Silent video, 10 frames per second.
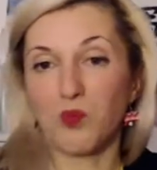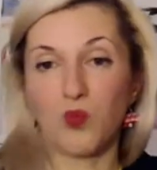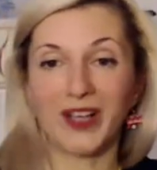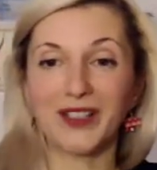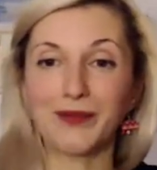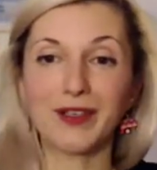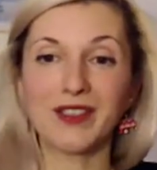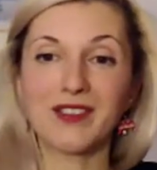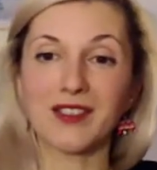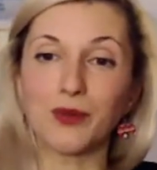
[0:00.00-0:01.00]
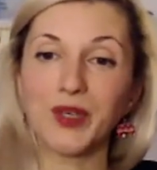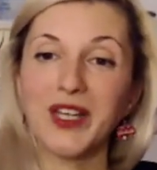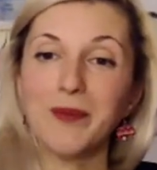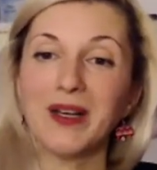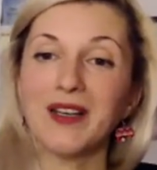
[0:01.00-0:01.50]
whatever
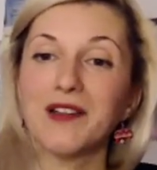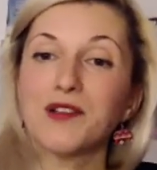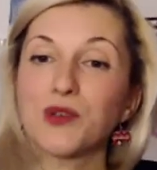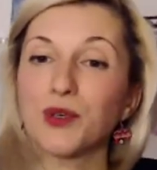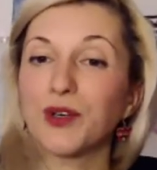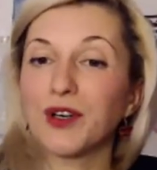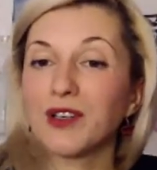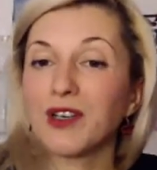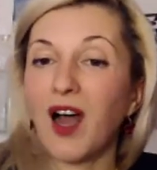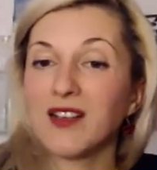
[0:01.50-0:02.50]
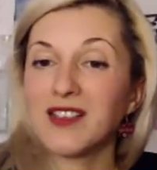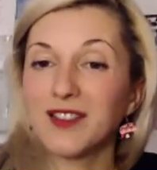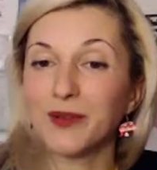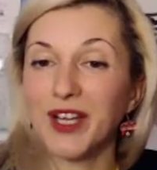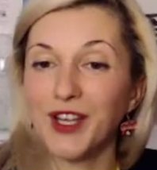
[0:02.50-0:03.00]
disagreements or
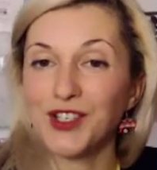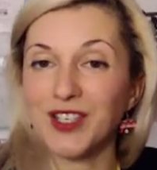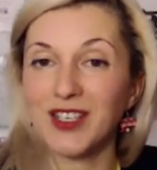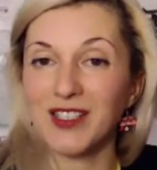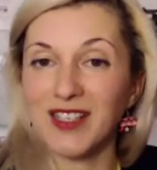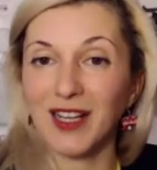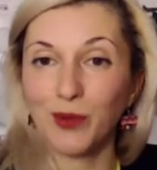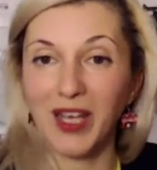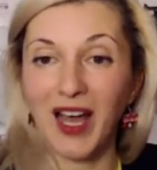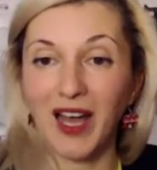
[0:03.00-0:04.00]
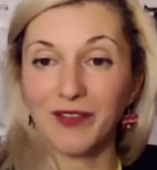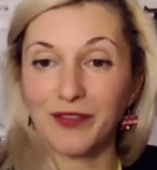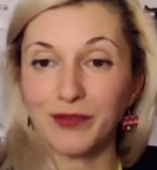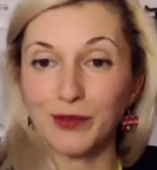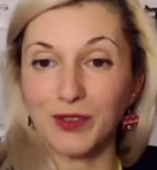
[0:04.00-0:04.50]
considerations that we have
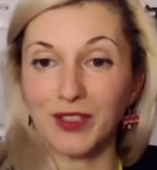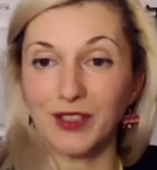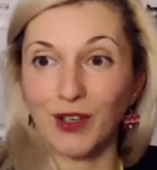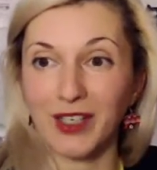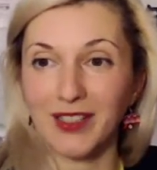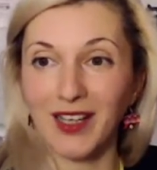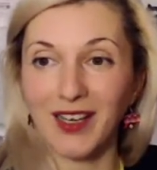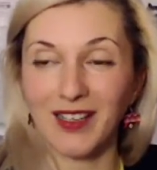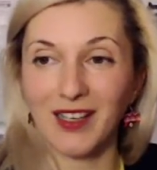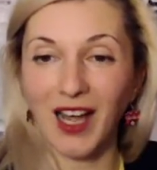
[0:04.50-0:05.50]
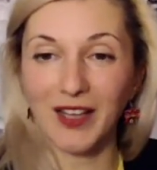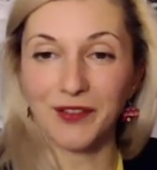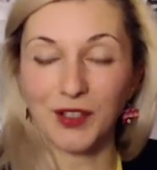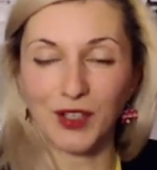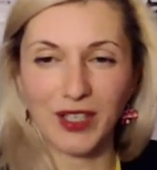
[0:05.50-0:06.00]
in our daily life,
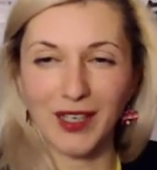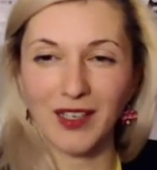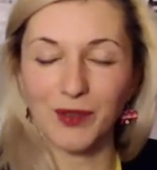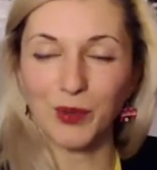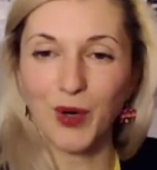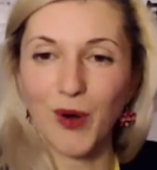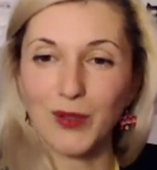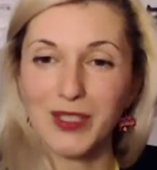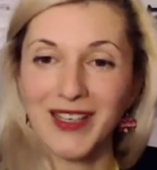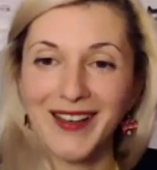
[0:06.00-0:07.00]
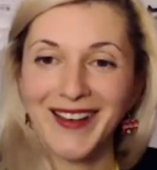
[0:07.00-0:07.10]
in our daily roles,